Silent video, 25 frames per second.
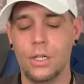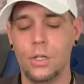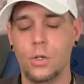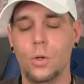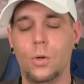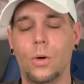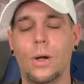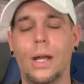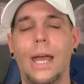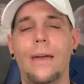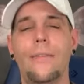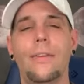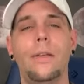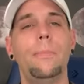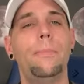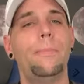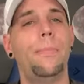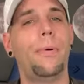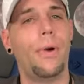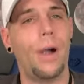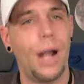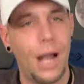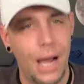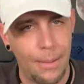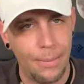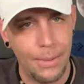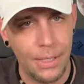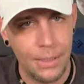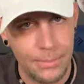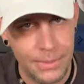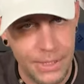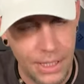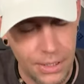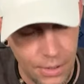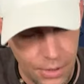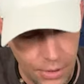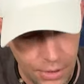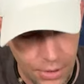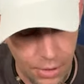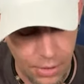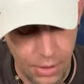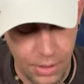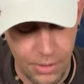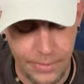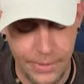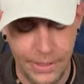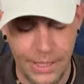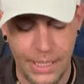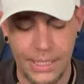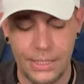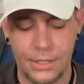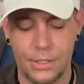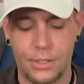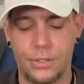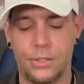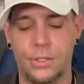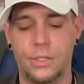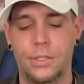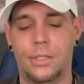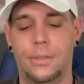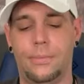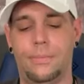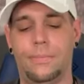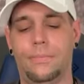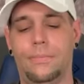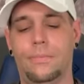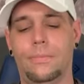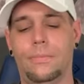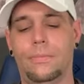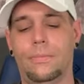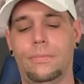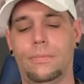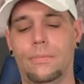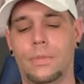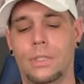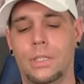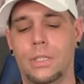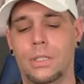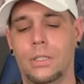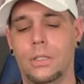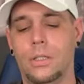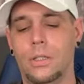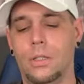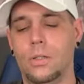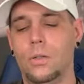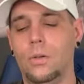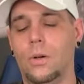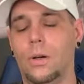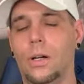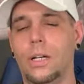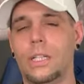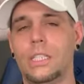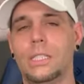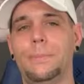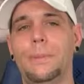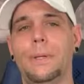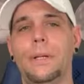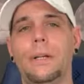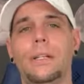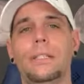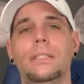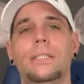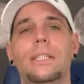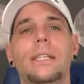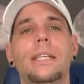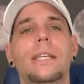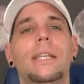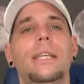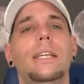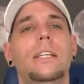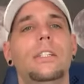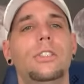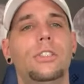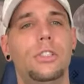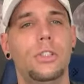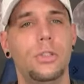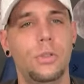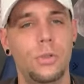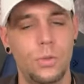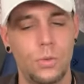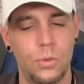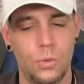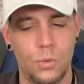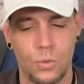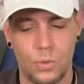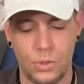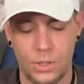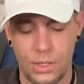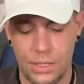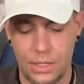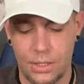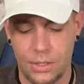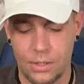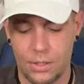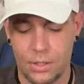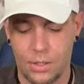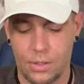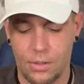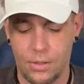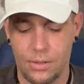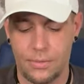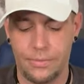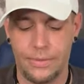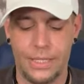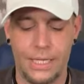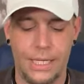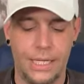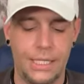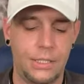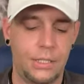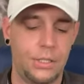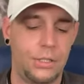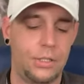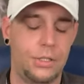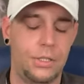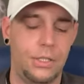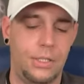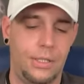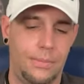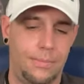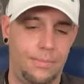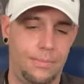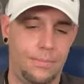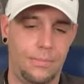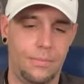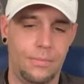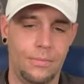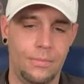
who are having problems in their current relationship, who are experiencing issues in their current relationship,